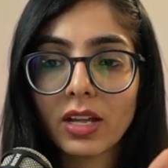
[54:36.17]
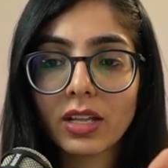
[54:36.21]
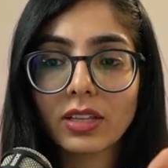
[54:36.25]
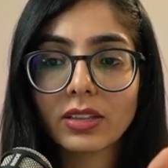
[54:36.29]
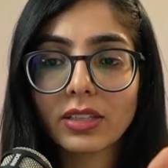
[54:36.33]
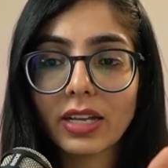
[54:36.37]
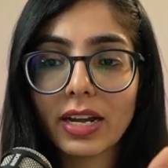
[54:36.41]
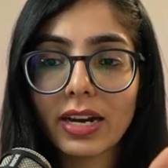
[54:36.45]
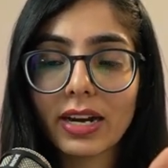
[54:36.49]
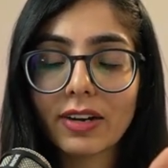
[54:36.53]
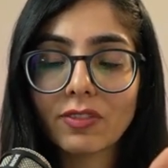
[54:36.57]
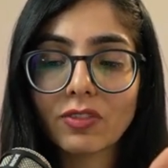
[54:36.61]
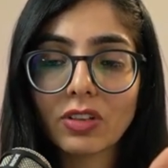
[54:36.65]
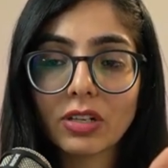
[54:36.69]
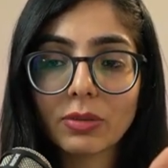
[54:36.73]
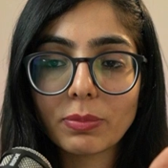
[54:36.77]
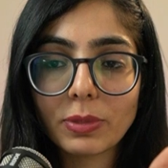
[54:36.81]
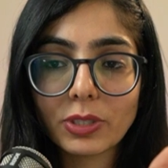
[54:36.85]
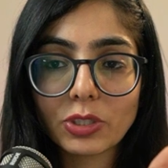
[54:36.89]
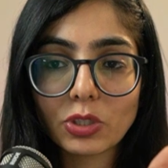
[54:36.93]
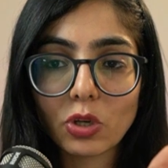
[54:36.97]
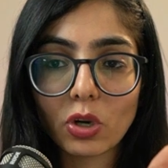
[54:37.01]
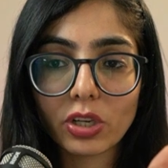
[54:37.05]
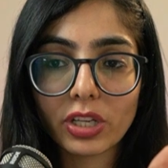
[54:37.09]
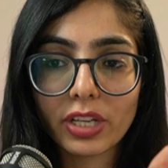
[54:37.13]
There will
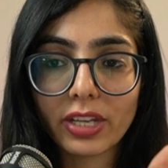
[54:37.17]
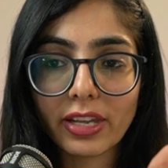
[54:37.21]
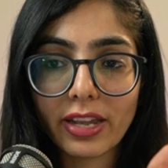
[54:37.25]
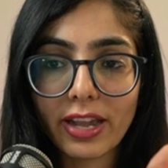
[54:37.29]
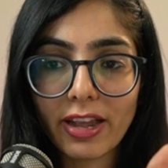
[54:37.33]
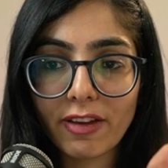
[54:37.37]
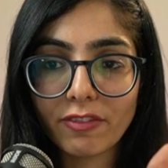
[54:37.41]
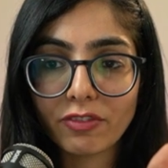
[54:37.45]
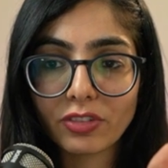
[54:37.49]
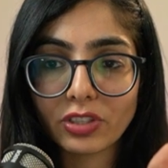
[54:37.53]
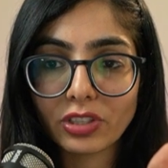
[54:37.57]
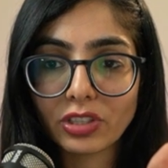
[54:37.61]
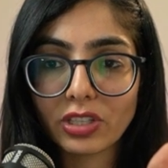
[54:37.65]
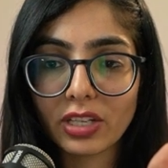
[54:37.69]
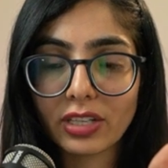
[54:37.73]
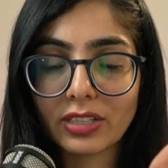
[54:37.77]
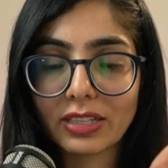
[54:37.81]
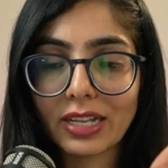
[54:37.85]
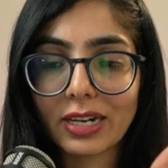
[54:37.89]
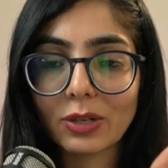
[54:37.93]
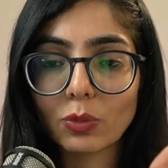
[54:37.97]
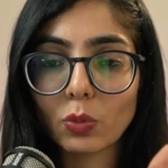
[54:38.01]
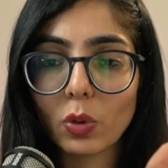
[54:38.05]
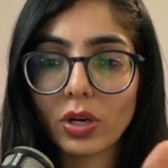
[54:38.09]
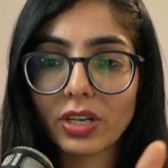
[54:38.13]
be talking everything,
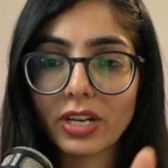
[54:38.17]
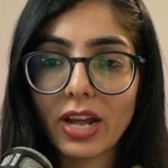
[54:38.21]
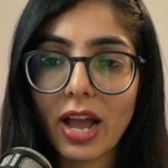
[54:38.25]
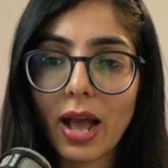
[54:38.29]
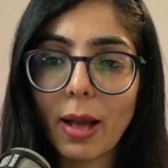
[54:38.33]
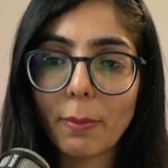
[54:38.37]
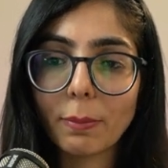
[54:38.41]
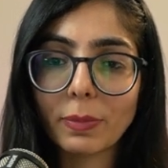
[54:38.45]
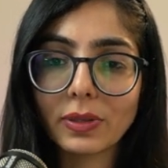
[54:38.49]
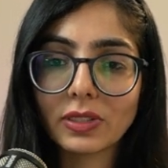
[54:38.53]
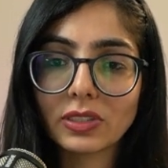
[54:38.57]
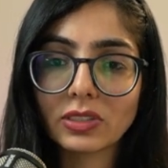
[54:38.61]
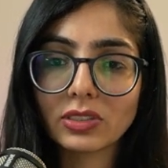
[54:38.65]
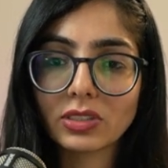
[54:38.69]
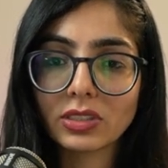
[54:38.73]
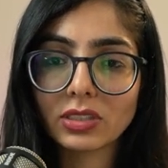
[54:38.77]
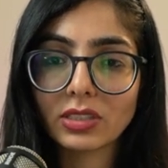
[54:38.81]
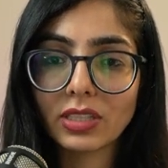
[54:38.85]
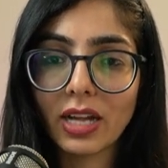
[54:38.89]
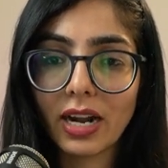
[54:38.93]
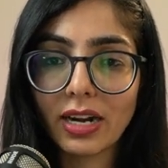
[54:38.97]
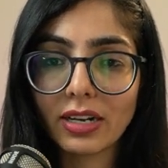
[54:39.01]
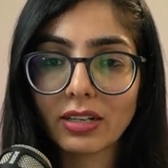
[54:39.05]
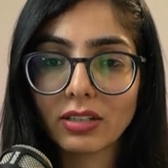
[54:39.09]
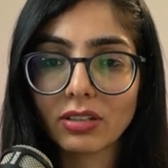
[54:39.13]
that what happens,
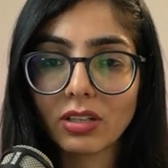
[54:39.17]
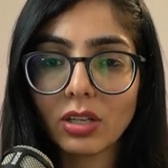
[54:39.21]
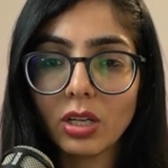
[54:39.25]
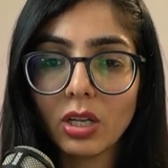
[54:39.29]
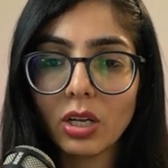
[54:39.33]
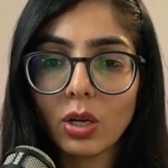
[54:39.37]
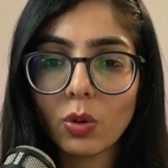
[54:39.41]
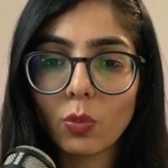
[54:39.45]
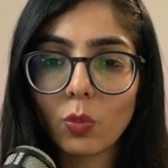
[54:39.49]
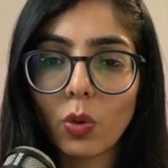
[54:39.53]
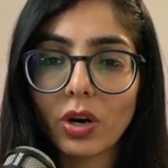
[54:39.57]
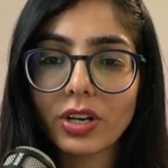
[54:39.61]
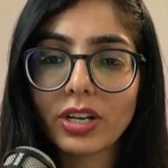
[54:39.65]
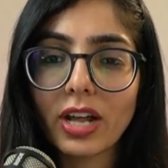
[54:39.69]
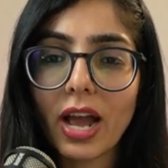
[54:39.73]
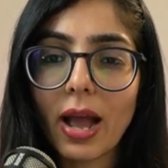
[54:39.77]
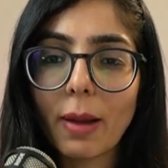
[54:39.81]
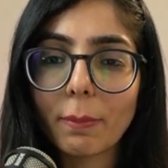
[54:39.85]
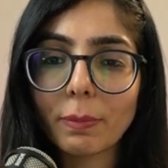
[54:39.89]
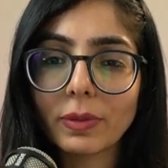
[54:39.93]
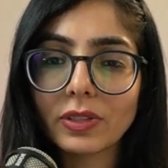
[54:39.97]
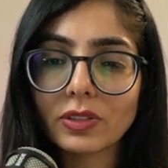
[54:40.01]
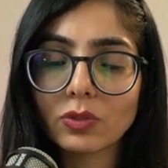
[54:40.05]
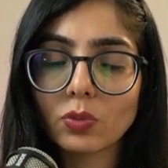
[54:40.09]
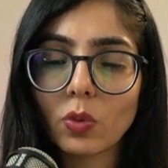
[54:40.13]
why
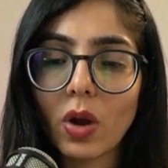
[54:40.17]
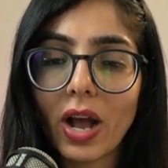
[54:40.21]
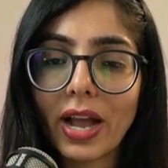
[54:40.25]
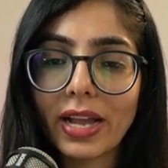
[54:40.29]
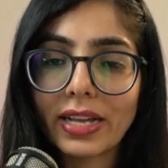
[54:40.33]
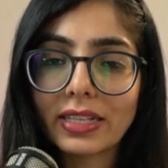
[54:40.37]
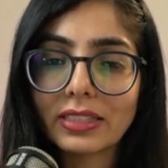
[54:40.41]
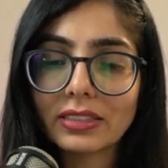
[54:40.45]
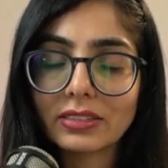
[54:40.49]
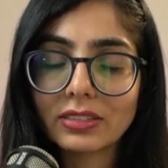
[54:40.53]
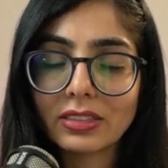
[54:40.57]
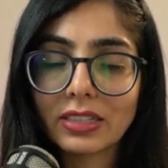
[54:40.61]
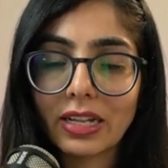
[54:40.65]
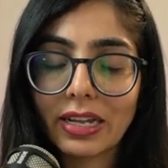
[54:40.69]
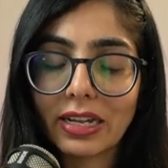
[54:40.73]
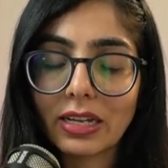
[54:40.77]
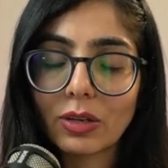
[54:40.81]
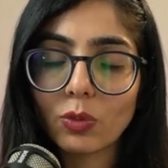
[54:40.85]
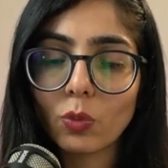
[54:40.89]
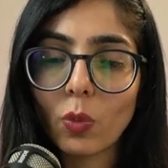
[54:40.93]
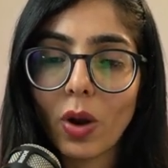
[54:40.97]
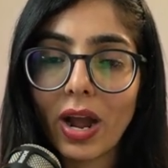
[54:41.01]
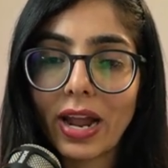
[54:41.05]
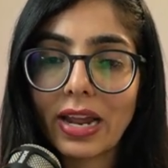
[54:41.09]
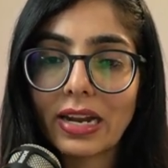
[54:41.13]

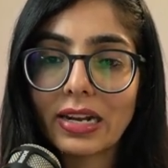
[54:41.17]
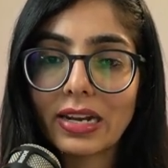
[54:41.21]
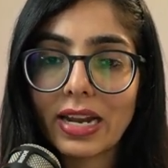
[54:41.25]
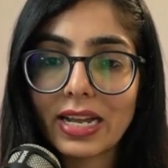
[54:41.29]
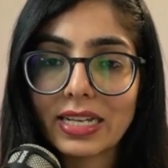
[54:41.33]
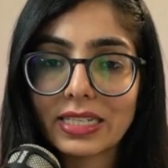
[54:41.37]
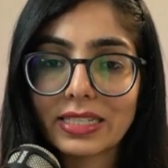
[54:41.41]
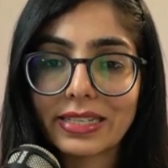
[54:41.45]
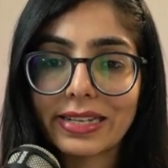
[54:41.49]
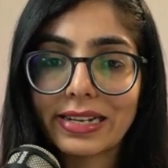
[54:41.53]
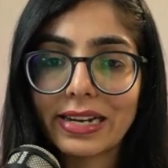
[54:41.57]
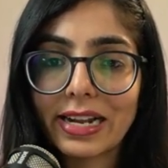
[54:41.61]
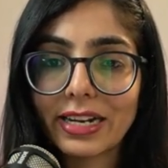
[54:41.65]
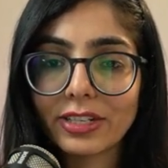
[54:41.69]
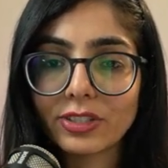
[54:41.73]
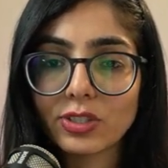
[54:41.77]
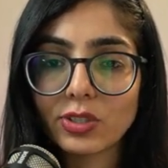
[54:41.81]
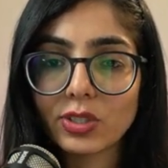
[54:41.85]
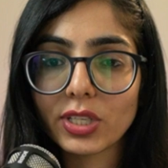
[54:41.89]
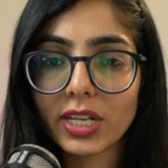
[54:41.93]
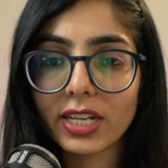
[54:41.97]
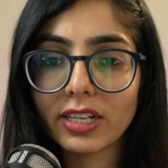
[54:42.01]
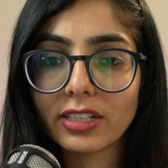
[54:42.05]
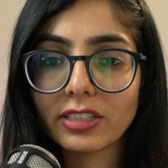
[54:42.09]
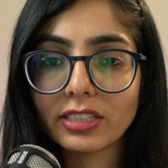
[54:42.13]
less
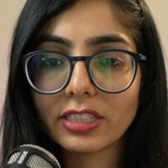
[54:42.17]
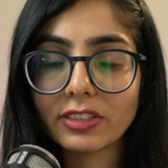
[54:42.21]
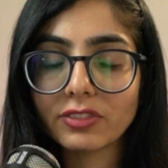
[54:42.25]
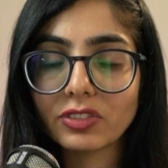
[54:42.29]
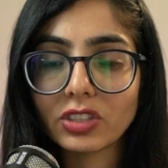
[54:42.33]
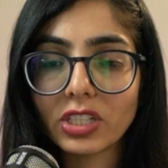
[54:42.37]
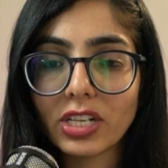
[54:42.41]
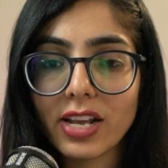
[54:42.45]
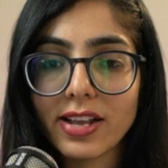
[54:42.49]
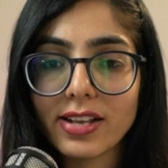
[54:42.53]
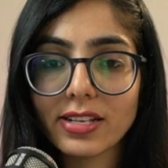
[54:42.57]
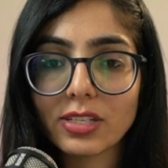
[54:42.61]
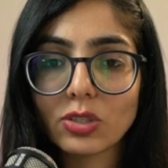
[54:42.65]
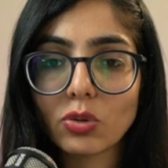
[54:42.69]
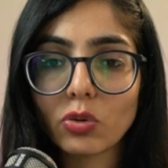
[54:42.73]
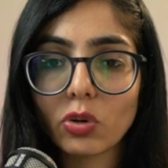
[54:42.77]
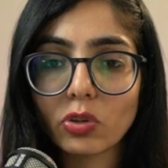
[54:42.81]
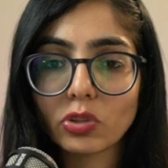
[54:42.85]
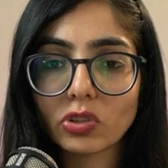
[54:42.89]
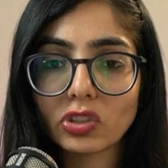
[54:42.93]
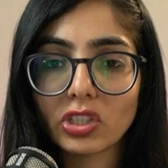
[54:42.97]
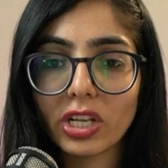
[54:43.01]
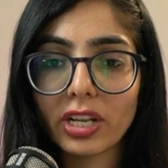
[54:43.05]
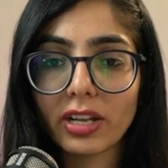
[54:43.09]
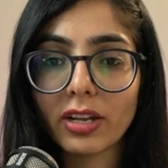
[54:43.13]
electronegativity is
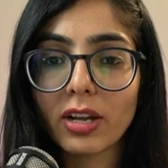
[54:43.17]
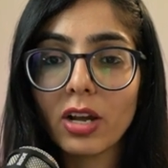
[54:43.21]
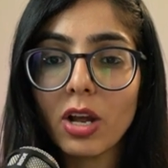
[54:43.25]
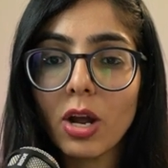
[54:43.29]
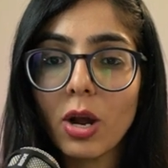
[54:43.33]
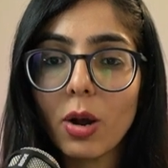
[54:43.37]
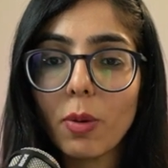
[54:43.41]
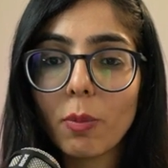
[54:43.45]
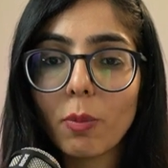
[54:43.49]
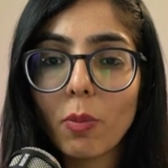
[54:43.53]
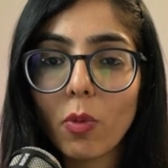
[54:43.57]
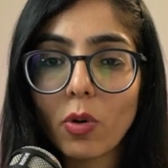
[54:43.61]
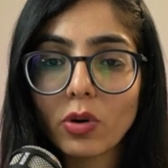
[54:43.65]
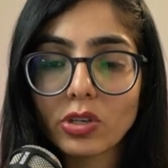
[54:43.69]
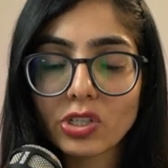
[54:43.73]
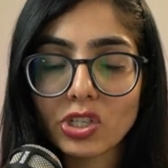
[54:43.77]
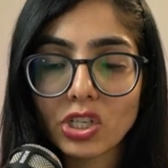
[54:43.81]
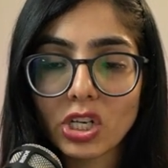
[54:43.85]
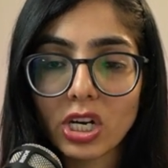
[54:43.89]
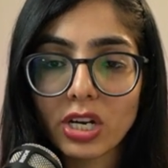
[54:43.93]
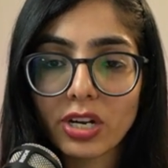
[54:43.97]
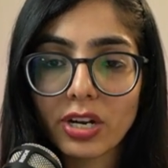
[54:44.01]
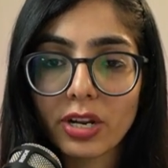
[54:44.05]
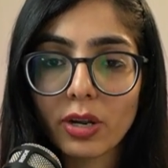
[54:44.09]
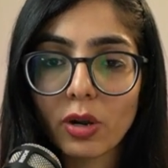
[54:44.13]
causing more
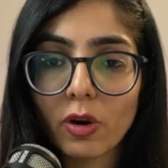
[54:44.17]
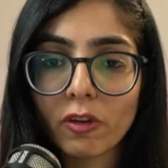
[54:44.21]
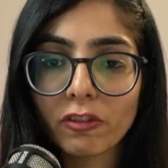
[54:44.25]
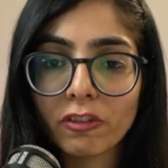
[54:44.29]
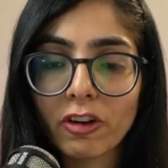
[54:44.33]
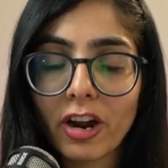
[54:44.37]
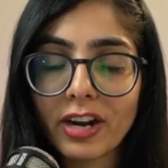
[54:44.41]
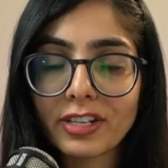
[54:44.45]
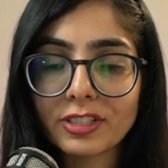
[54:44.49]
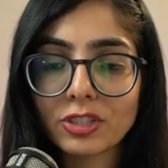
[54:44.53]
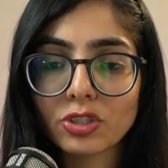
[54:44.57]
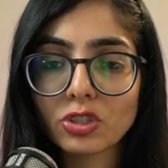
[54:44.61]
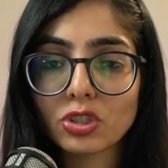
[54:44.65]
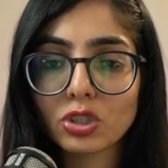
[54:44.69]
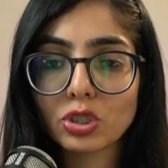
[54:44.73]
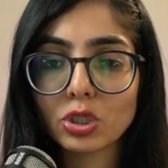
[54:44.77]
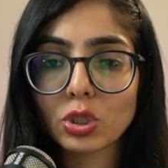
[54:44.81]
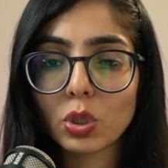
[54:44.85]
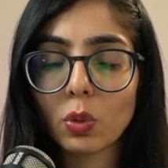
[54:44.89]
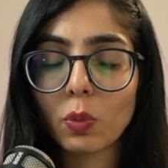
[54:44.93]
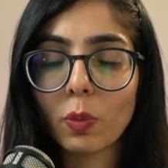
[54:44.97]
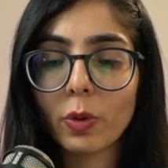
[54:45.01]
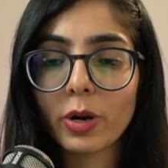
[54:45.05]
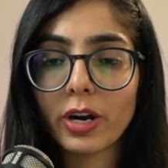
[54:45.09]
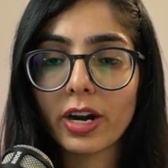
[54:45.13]
shielding of hydrogens
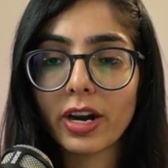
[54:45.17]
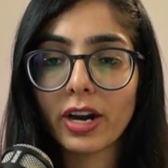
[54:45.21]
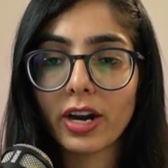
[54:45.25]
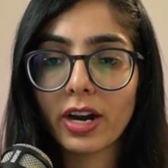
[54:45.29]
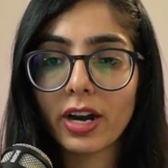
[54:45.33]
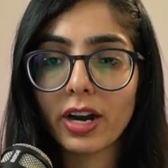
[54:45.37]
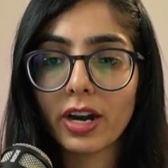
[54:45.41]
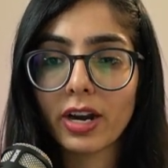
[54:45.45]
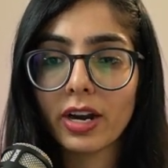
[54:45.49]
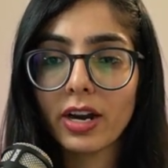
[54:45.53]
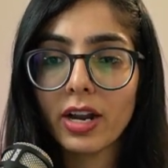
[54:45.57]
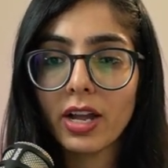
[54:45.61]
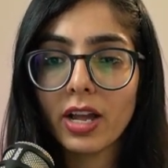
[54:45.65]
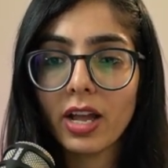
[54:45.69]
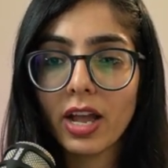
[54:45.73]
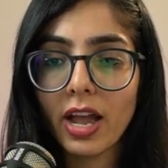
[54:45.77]
over here,